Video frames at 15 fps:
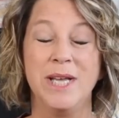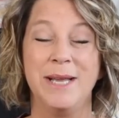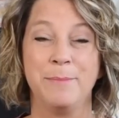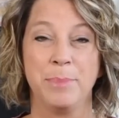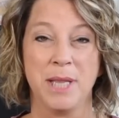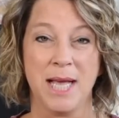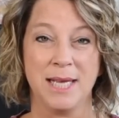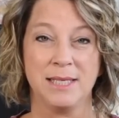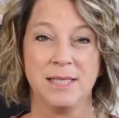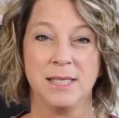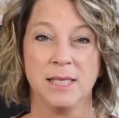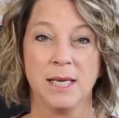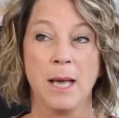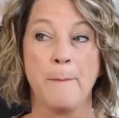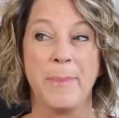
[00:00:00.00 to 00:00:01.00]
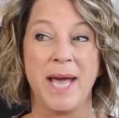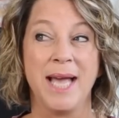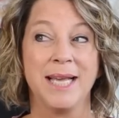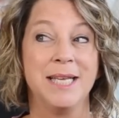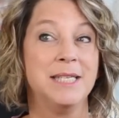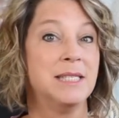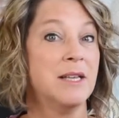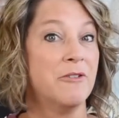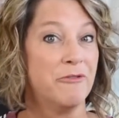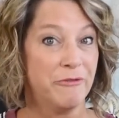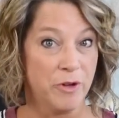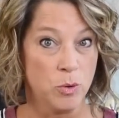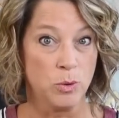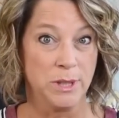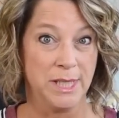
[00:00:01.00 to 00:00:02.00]
in plastic baggies that
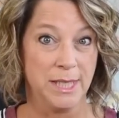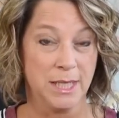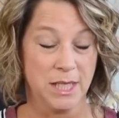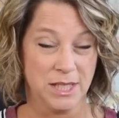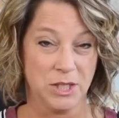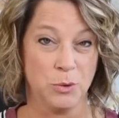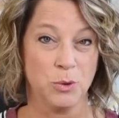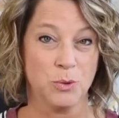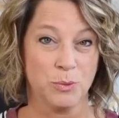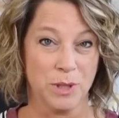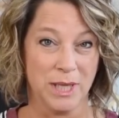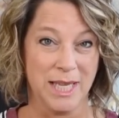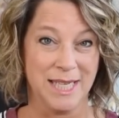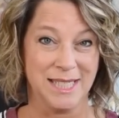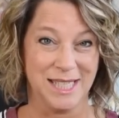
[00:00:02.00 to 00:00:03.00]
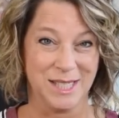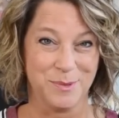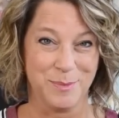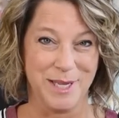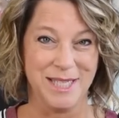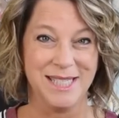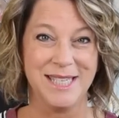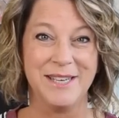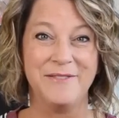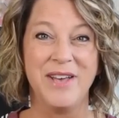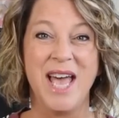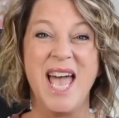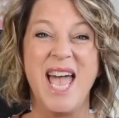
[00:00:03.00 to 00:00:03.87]
folded because those were less expensive.